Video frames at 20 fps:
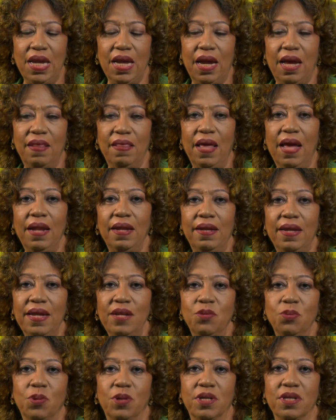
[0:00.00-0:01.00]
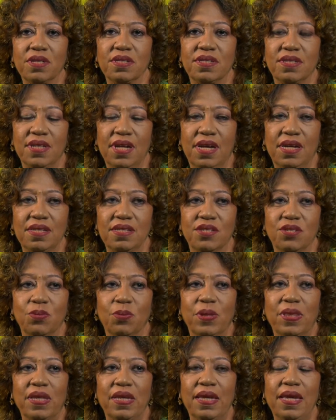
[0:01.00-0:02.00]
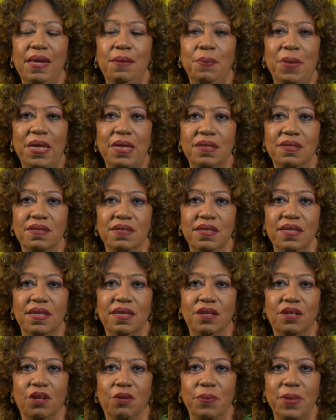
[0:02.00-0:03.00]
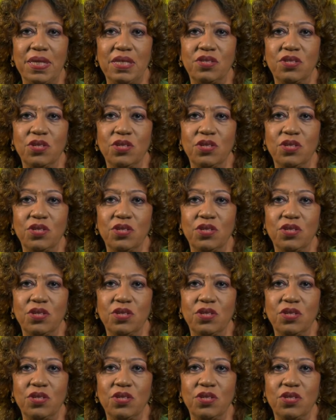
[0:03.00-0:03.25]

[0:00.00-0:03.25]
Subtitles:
And that network starts with the Caymanas Economic